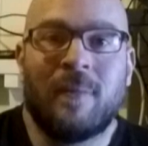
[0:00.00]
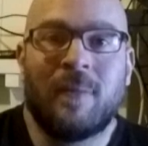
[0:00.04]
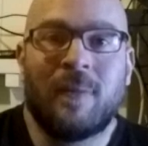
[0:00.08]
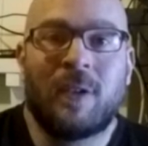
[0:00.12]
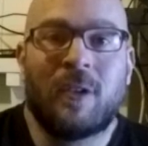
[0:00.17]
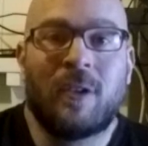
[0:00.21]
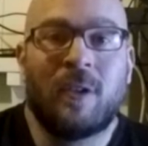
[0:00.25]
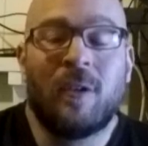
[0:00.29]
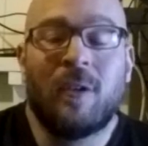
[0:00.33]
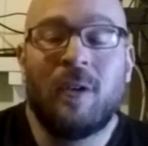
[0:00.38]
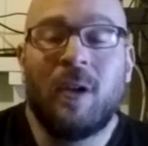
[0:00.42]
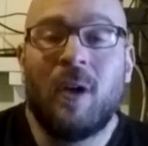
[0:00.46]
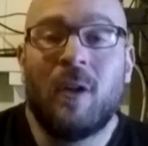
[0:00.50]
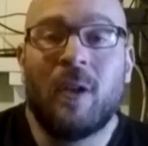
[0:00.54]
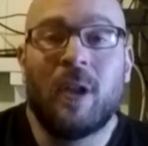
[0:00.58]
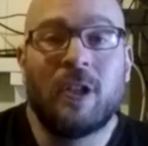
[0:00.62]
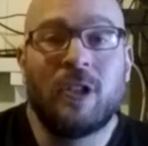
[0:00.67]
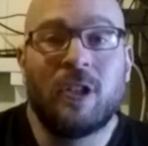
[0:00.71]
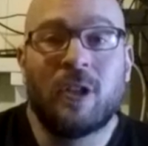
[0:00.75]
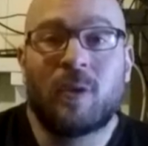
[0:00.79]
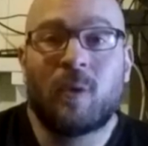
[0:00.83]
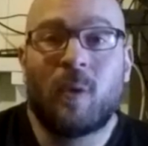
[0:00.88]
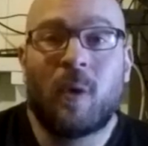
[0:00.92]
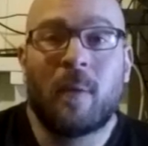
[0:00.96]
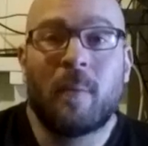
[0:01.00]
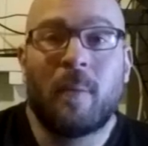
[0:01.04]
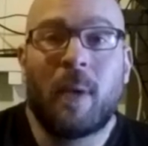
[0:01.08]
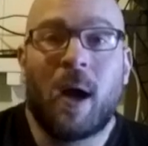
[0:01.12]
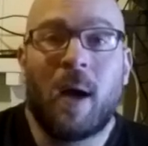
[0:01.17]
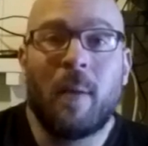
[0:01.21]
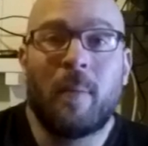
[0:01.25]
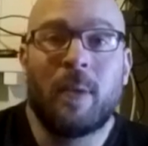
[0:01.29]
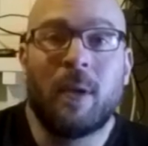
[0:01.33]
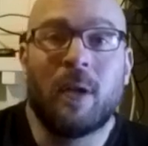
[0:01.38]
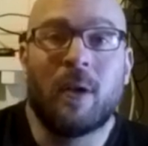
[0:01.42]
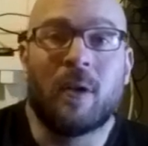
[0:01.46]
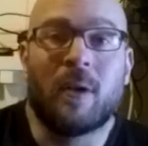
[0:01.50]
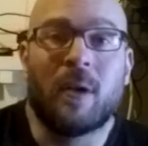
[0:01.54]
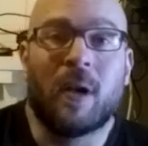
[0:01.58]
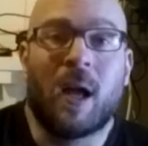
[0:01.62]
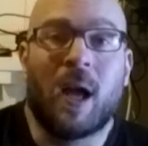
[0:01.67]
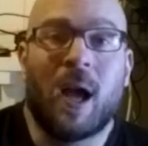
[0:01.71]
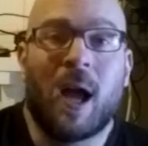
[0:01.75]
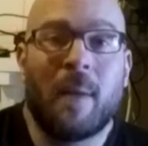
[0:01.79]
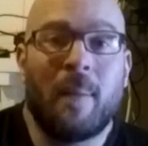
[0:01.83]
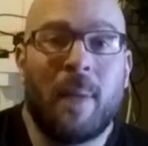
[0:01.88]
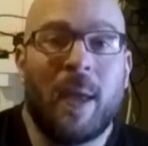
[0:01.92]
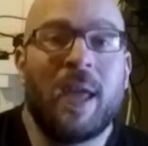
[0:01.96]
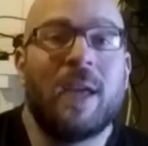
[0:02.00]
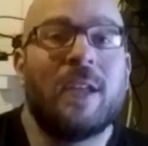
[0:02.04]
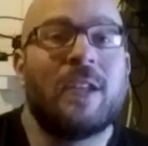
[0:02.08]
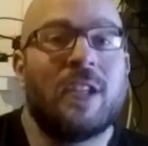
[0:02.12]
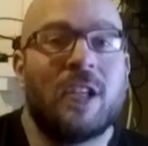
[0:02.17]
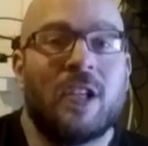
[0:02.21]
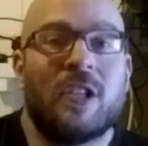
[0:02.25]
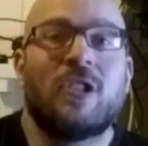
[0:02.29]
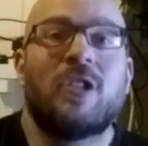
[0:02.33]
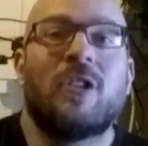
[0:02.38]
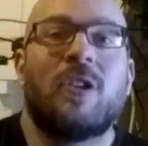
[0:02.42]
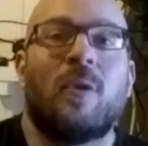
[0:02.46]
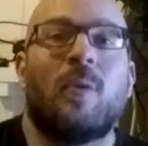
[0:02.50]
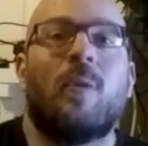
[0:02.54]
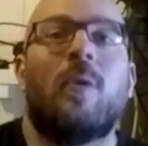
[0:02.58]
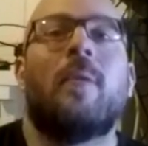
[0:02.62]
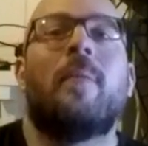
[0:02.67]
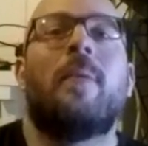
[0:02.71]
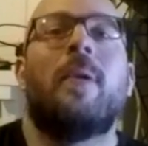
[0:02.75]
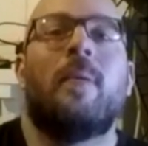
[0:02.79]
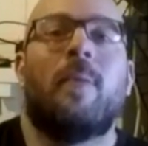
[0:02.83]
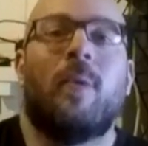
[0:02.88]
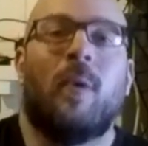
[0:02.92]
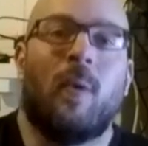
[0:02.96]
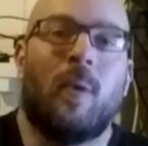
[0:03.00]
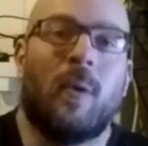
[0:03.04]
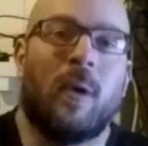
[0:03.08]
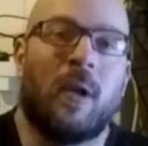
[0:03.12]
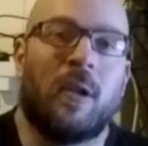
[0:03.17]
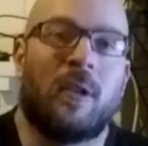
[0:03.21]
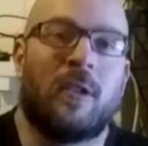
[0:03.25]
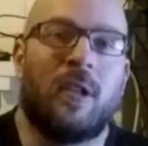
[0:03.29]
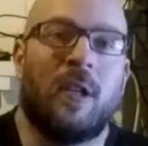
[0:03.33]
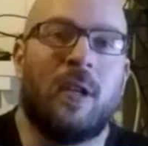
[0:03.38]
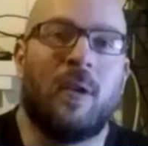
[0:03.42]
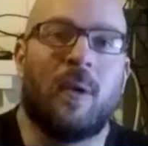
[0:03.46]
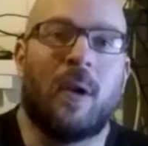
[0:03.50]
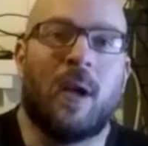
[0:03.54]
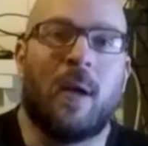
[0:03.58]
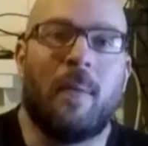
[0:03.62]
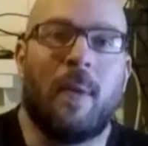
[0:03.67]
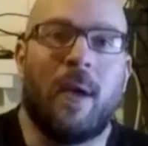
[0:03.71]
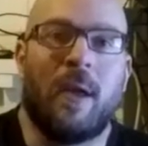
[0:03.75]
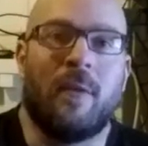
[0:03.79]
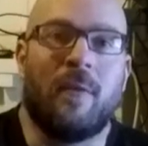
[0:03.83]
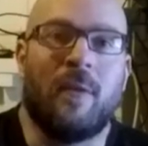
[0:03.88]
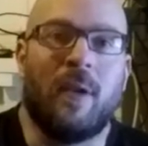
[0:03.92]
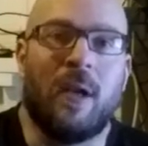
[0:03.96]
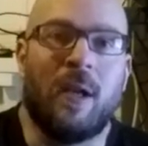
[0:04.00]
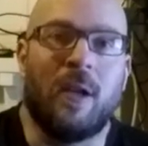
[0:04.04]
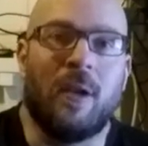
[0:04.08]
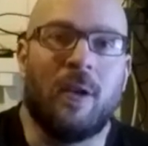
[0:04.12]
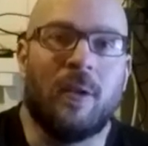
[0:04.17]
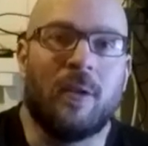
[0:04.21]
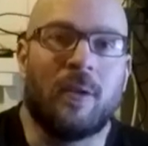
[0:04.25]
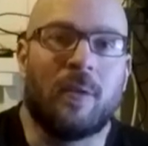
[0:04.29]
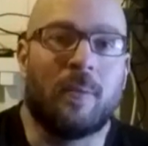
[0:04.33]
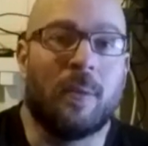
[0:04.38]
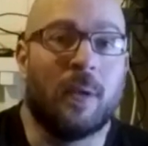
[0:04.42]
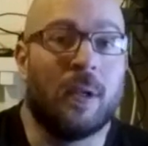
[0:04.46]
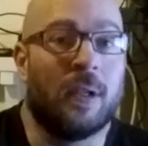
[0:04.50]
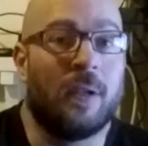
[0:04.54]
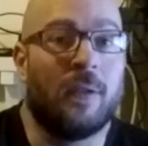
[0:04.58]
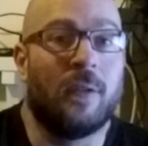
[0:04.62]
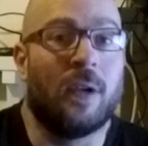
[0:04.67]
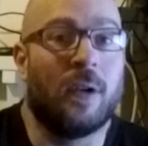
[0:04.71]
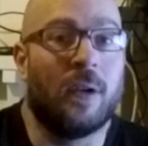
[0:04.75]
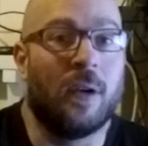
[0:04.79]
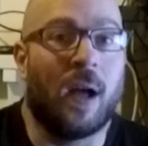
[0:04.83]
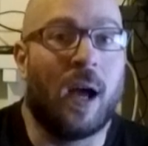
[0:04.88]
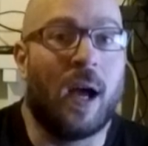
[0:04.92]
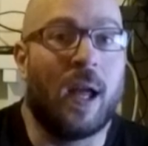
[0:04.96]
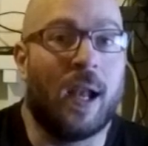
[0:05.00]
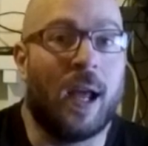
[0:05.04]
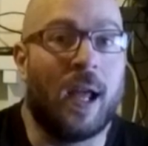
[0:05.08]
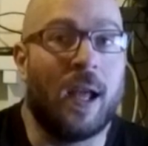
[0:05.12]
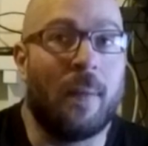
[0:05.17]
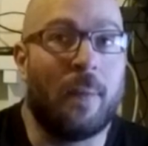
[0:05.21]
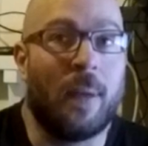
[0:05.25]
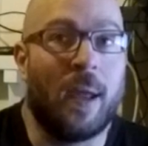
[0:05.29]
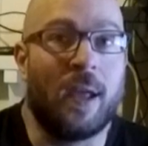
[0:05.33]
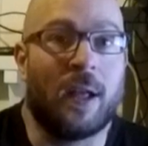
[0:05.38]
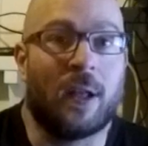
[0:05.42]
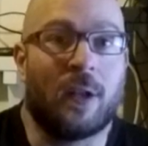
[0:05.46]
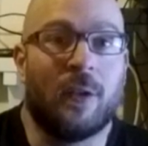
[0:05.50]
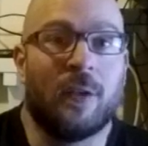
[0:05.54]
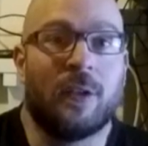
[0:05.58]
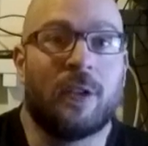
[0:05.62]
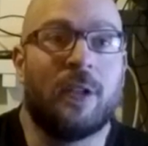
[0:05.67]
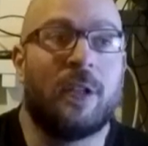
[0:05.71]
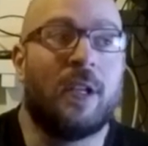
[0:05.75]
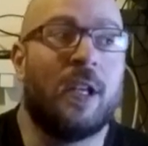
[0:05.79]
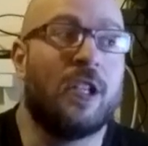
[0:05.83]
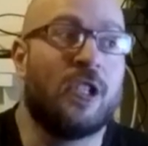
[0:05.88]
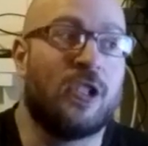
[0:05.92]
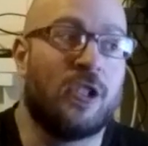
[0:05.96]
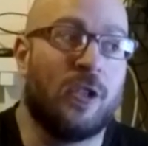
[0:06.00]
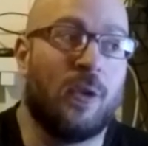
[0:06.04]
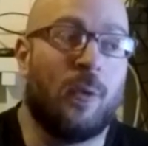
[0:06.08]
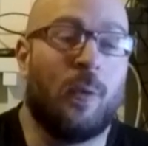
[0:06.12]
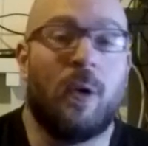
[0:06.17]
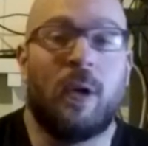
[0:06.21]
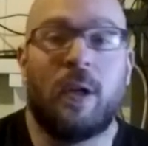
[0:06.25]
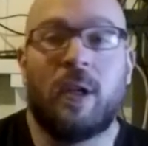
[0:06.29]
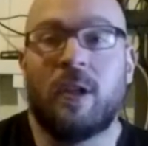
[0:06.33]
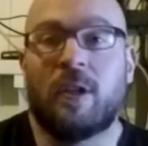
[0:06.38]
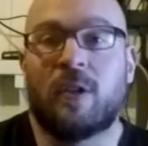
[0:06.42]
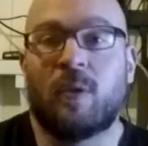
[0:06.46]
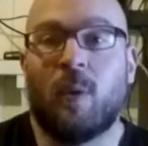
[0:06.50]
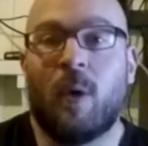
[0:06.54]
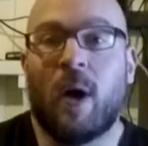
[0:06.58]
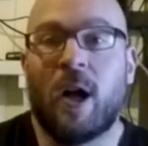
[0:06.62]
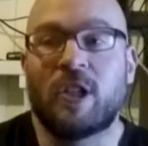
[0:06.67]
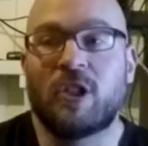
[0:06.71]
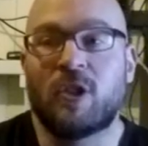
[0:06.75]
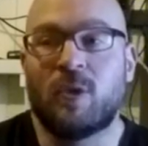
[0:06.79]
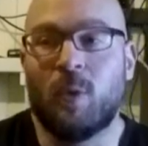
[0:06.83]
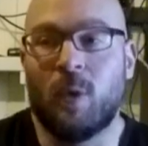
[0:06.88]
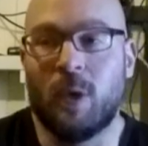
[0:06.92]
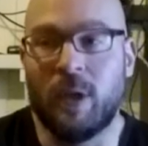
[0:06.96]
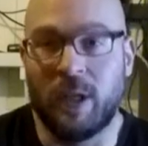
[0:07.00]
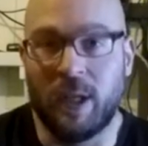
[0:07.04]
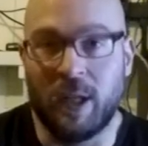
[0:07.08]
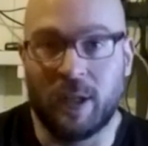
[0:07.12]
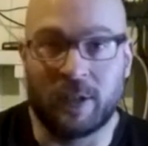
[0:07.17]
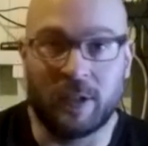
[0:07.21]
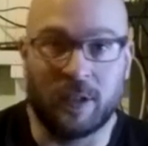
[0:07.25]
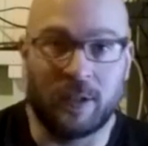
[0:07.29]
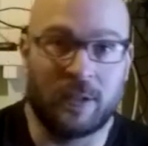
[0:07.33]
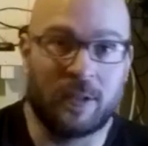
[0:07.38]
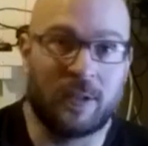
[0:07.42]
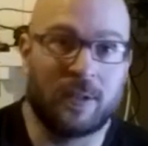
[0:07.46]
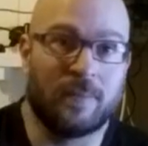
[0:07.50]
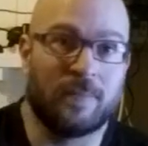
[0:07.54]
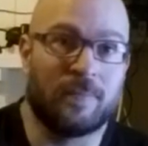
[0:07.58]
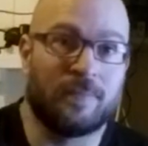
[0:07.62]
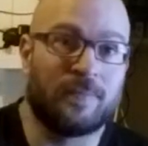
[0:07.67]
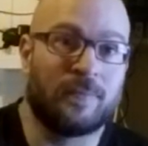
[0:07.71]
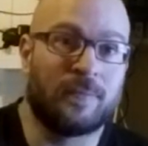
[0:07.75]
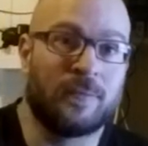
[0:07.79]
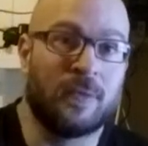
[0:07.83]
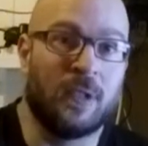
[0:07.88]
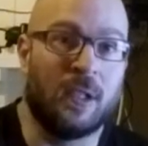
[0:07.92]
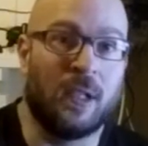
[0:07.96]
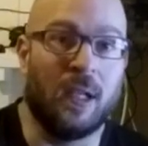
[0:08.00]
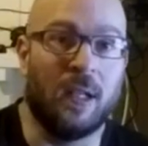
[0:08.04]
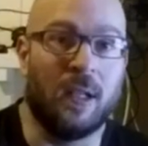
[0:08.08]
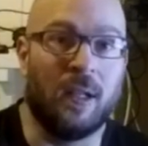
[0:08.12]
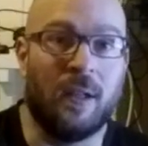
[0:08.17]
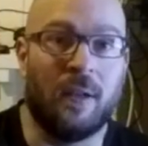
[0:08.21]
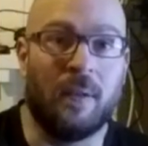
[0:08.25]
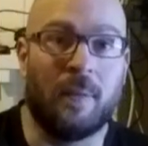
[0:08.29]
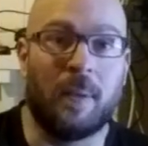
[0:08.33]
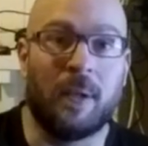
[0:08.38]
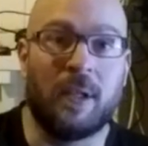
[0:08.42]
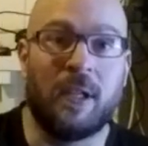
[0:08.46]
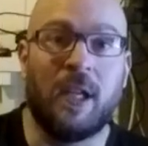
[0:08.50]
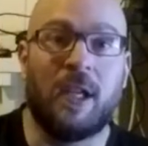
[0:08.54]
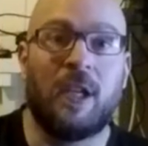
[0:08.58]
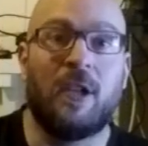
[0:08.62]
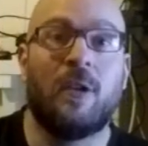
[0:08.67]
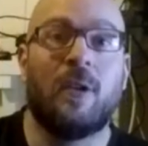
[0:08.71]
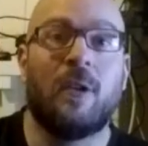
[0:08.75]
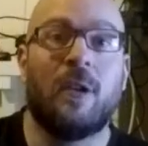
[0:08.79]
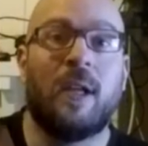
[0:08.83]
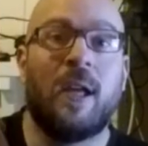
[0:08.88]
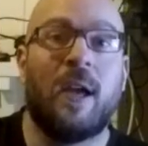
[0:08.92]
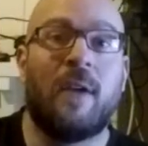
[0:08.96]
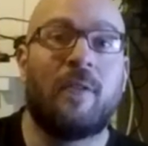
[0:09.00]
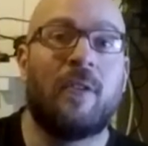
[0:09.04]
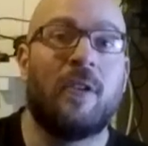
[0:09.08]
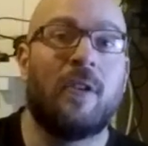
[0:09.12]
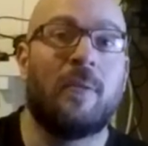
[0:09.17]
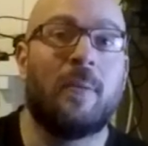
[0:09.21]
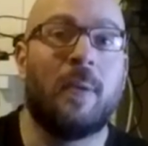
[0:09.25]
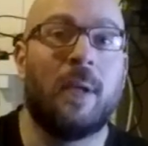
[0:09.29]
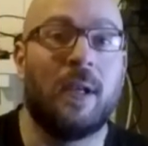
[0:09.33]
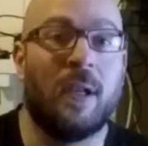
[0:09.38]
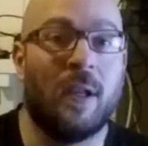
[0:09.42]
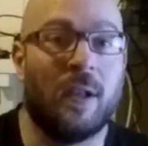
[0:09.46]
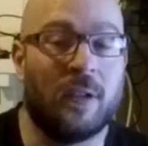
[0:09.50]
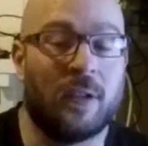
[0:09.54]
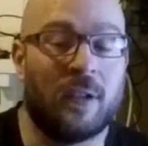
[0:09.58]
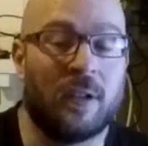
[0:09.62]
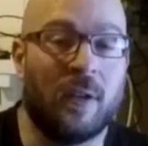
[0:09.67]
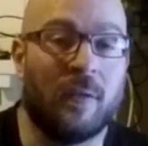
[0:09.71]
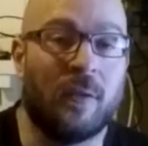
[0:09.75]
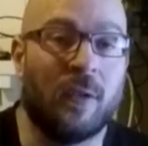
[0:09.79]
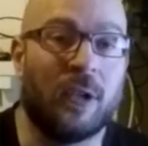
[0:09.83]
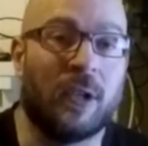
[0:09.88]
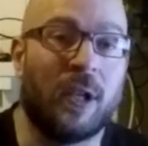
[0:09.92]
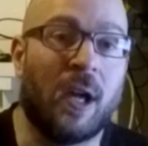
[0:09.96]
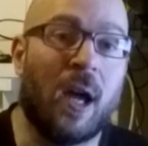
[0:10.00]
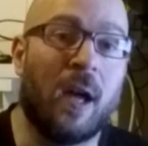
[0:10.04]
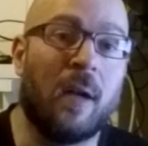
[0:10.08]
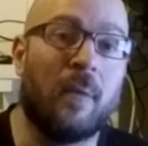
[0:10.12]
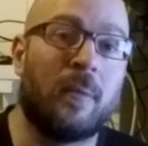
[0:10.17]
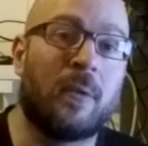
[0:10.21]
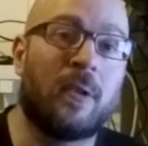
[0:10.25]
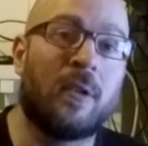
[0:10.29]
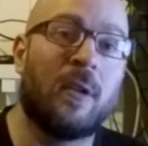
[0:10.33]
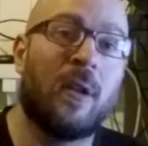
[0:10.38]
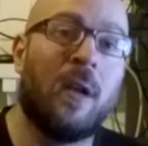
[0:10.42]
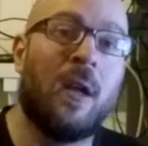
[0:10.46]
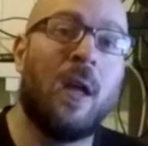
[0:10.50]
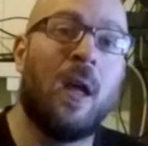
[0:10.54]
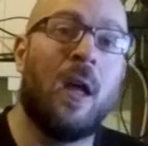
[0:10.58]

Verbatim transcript: So no, they just weren't popular, and I pay attention to what people want to see when I make videos, believe it or not. I pay close attention to what gets watched, what doesn't, particularly after it's been done several times.